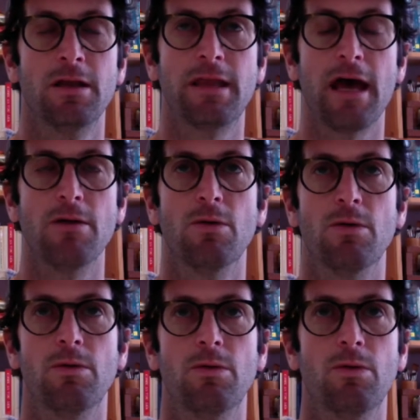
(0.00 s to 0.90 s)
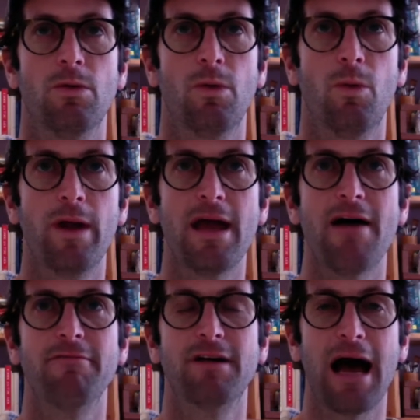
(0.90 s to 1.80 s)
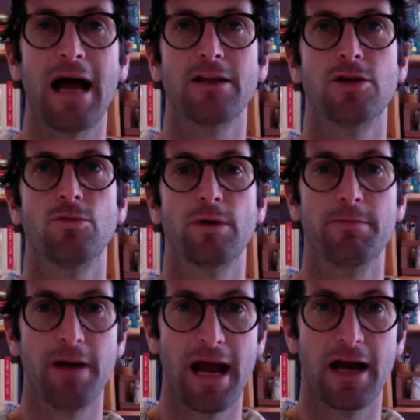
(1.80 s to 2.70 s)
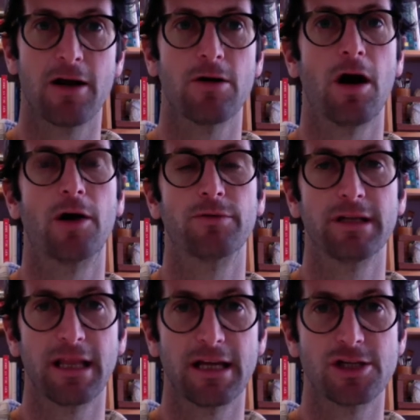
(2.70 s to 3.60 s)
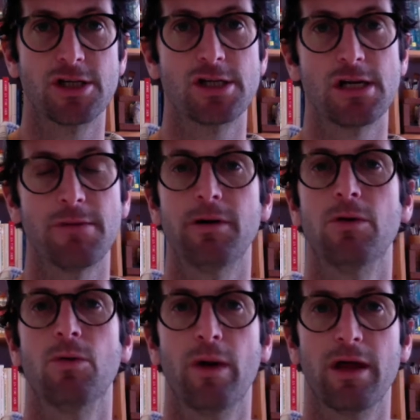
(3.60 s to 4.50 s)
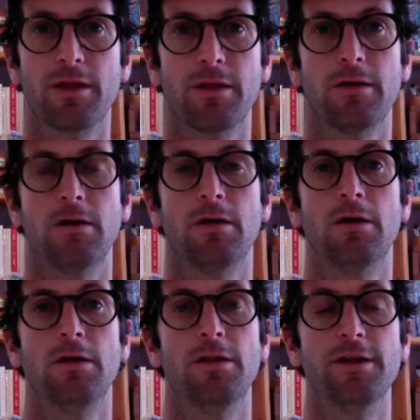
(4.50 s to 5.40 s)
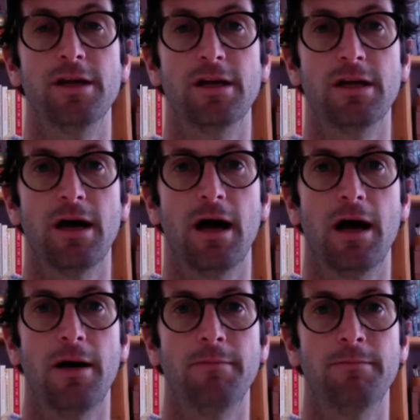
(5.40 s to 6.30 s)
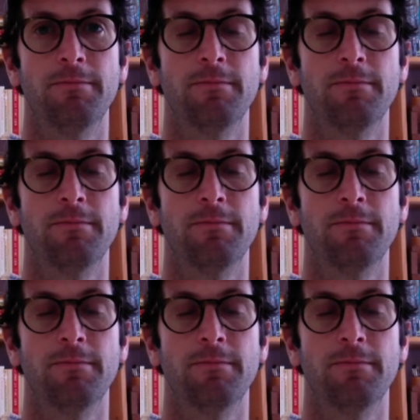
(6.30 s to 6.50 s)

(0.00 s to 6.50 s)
that we have got to repair our relationship with the um,